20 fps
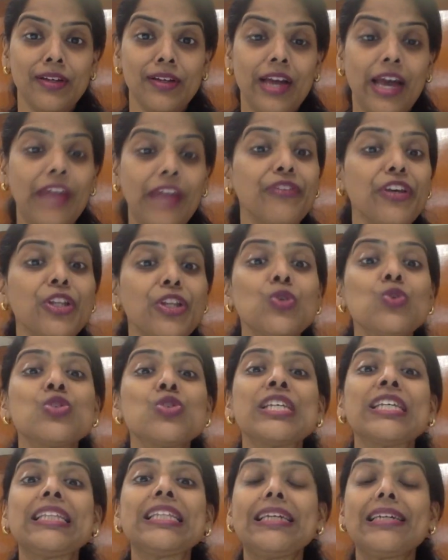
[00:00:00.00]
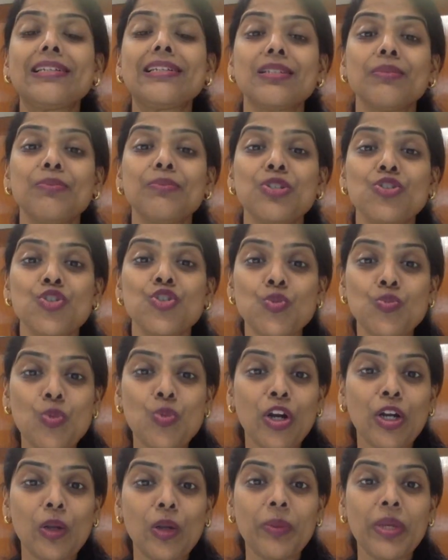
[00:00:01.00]
And when you say there is a business
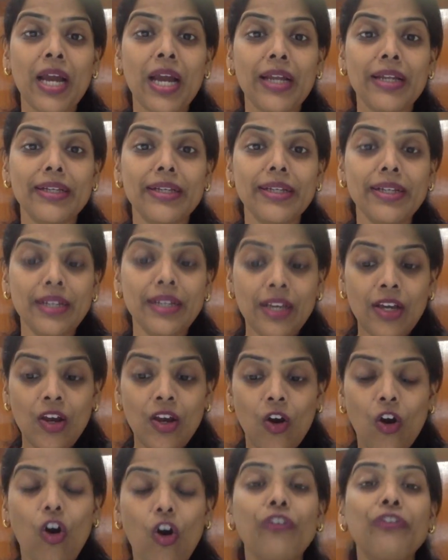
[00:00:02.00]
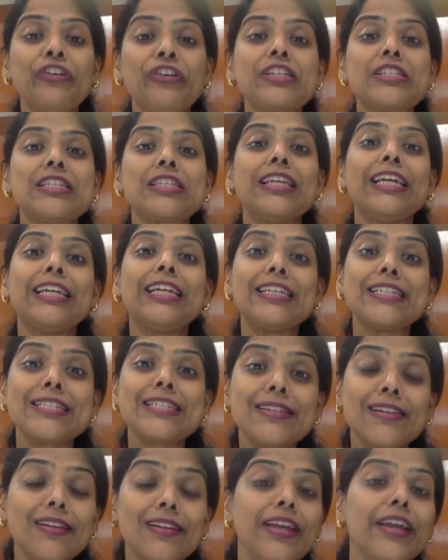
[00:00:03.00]
model behind it, obviously it is
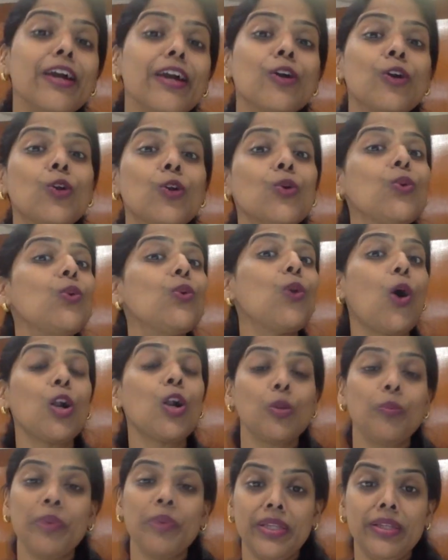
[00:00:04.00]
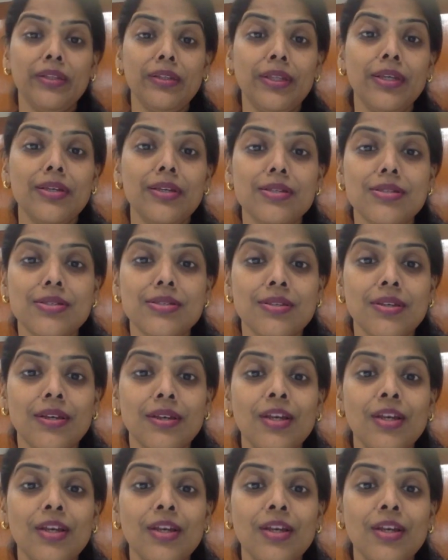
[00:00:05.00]
linked to lot many things.